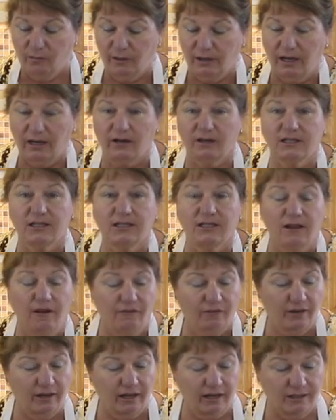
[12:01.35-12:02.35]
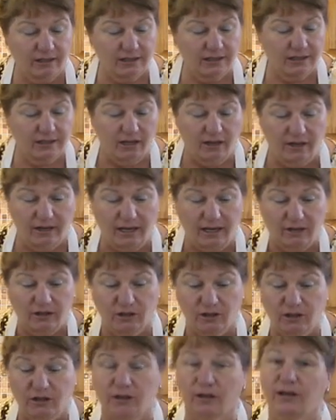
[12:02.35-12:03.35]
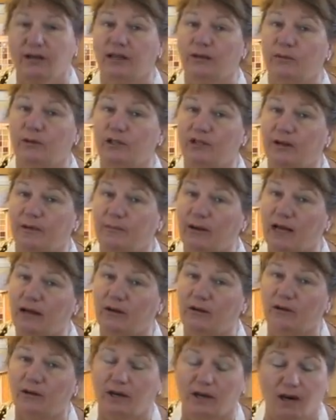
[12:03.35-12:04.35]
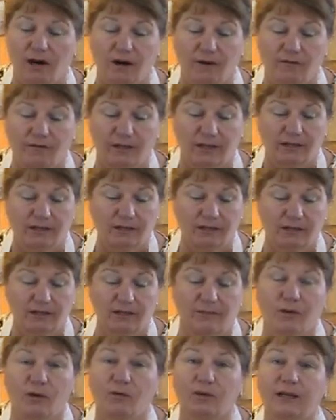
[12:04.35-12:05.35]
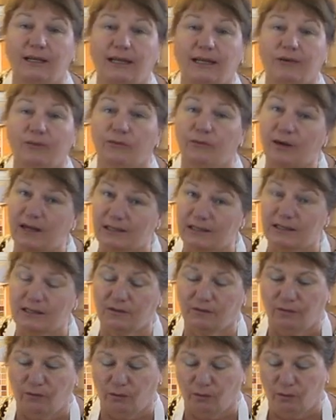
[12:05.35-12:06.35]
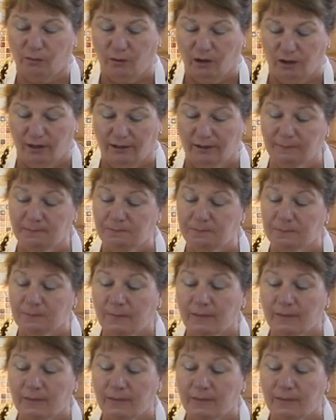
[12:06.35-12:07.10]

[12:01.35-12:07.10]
We got our stuffing on this side and our turkey, which I'm not going to carve yet because I'm going to let it rest for a while.